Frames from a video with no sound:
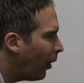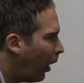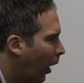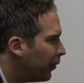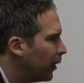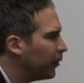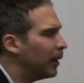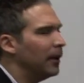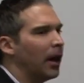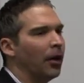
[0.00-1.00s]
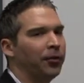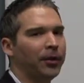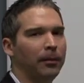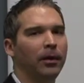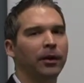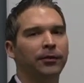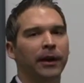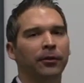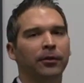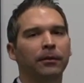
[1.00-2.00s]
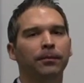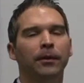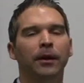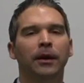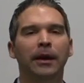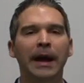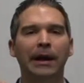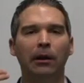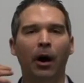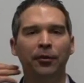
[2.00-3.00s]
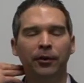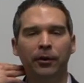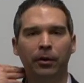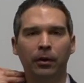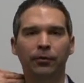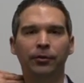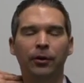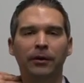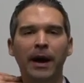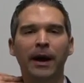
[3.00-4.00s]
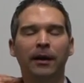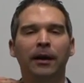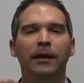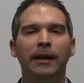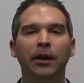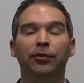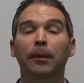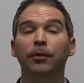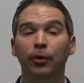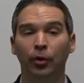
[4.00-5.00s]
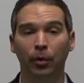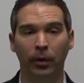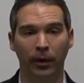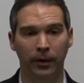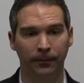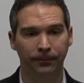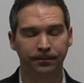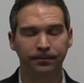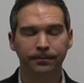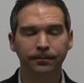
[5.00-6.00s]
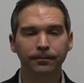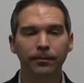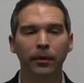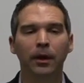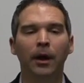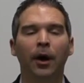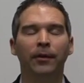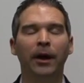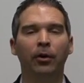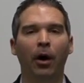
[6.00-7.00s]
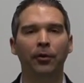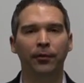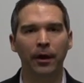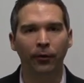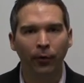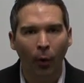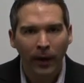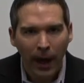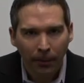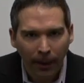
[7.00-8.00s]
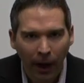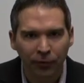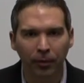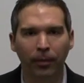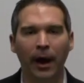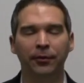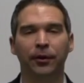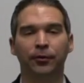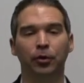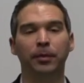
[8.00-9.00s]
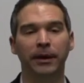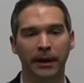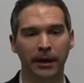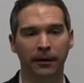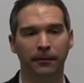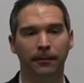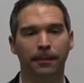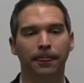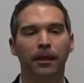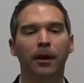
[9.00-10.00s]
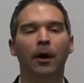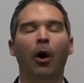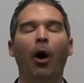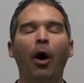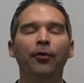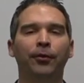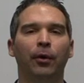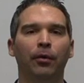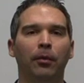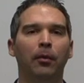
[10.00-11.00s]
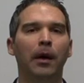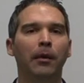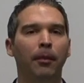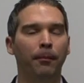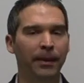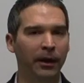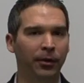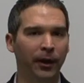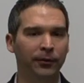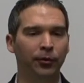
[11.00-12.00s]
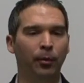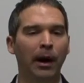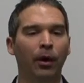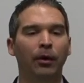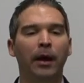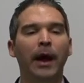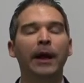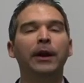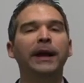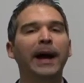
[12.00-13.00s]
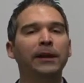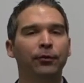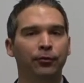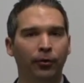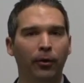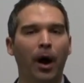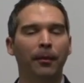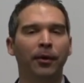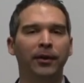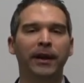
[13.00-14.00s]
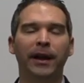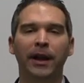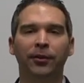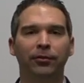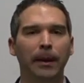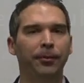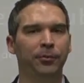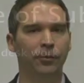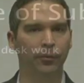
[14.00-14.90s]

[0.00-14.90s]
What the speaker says: causes of subluxation and loss in curve to your neck is computer work. That causes that forward head posture process to begin. Also, big things as well, any kinds of traumas, any kind of slips and